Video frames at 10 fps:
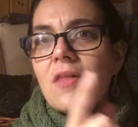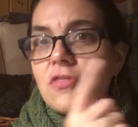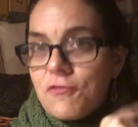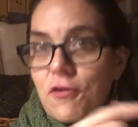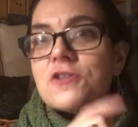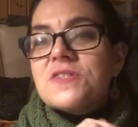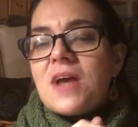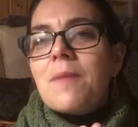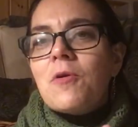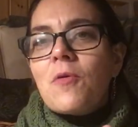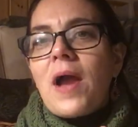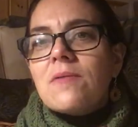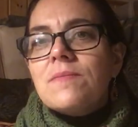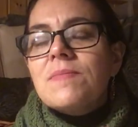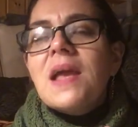the first time around.
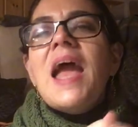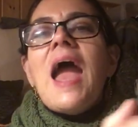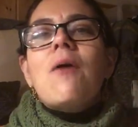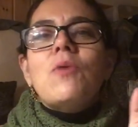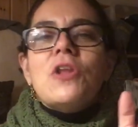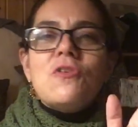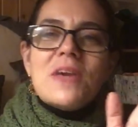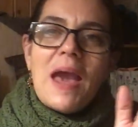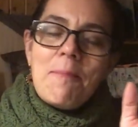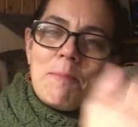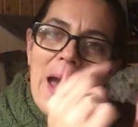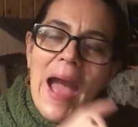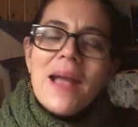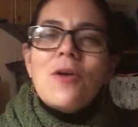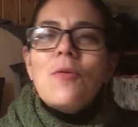And when you get
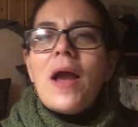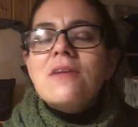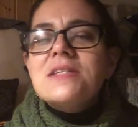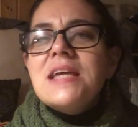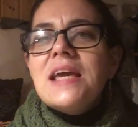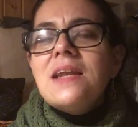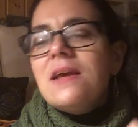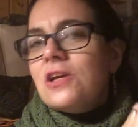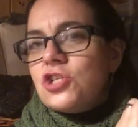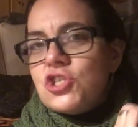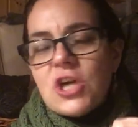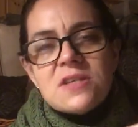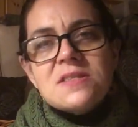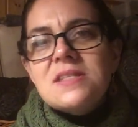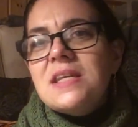back around again,
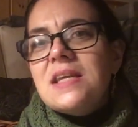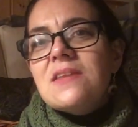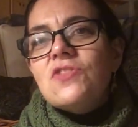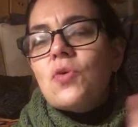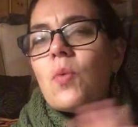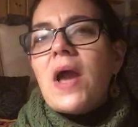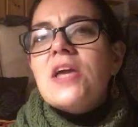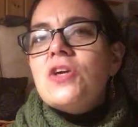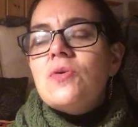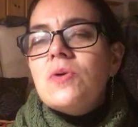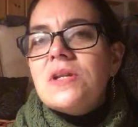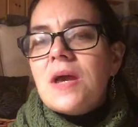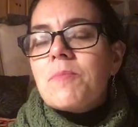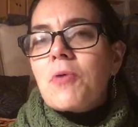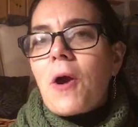just knit it the way you would
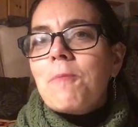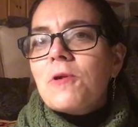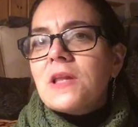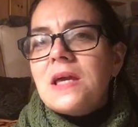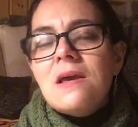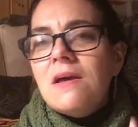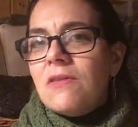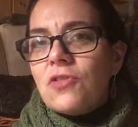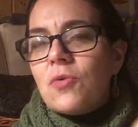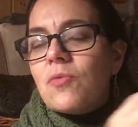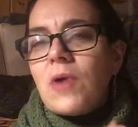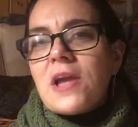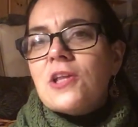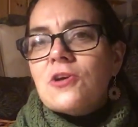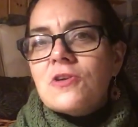knit properly the
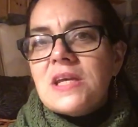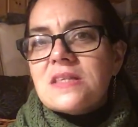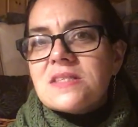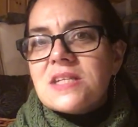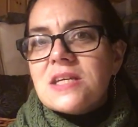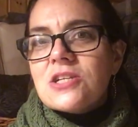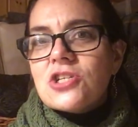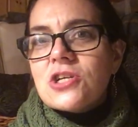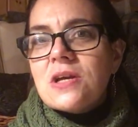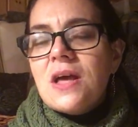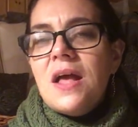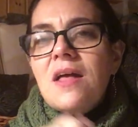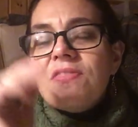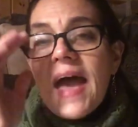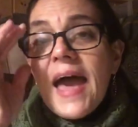regular knit stitch.
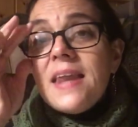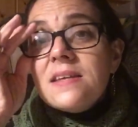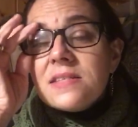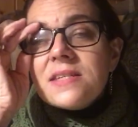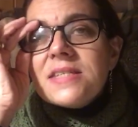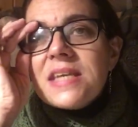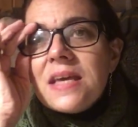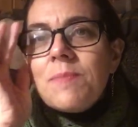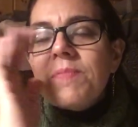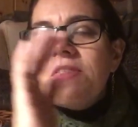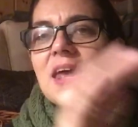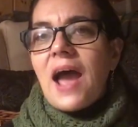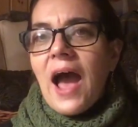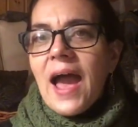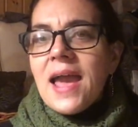That is a tip that
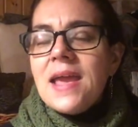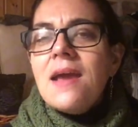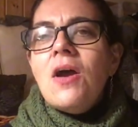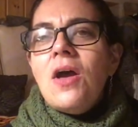I